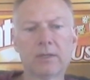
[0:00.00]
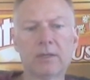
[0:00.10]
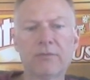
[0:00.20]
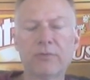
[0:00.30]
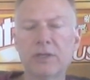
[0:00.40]

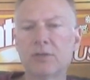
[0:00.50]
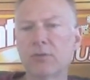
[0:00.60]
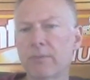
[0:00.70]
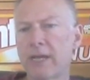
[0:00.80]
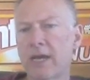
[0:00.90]
If we do
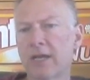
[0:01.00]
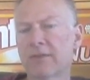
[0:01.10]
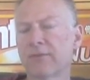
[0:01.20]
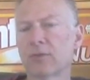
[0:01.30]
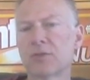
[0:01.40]
the math
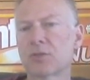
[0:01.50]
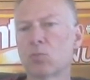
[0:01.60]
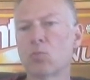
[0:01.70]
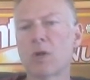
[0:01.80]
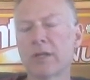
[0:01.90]
for just
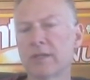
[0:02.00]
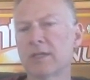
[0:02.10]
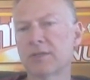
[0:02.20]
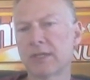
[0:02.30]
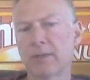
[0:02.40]
one of the
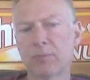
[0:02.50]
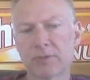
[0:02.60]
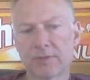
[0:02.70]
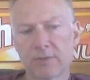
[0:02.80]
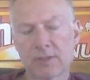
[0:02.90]

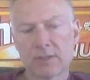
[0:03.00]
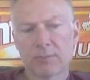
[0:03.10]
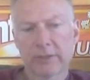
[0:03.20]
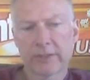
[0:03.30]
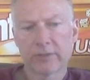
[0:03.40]
examples of the
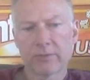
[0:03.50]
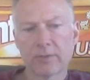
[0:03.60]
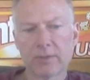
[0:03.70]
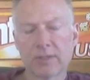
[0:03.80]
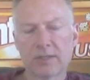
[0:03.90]
simulator,
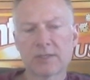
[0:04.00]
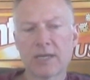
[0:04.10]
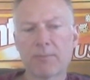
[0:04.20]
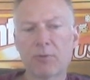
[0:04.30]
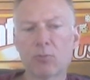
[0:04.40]
the
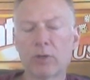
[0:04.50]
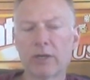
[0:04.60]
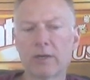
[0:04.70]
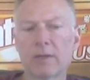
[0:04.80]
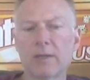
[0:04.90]
example
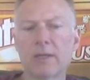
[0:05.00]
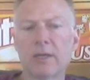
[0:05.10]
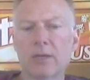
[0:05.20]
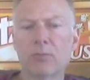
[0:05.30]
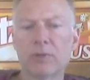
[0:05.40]
where
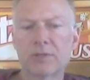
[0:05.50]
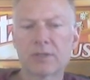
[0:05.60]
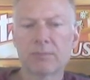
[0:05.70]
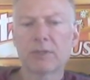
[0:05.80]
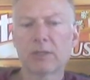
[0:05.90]
we
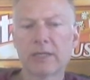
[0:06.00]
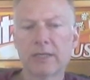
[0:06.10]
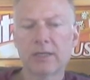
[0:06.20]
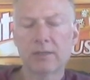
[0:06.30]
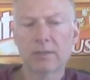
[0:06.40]

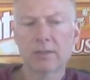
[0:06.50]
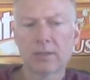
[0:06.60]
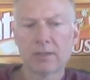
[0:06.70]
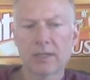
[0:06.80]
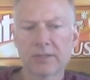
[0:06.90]
simulated
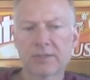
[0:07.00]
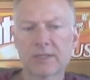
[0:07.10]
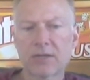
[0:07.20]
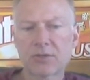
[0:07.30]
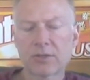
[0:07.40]
a
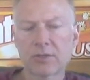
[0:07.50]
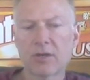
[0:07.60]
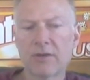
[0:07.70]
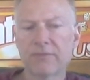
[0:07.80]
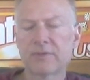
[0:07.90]
session
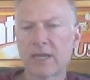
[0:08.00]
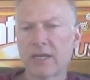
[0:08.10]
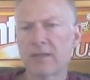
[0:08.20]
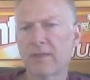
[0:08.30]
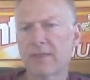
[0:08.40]
of
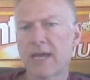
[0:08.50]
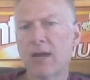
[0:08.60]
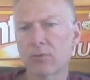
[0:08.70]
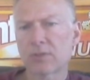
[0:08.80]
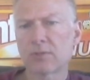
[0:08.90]

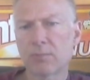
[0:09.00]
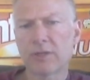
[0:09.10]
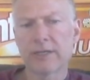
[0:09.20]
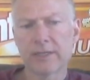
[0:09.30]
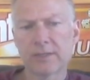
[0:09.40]
10,000
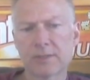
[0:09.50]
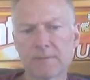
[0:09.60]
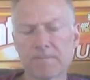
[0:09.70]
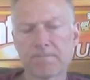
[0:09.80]
plays,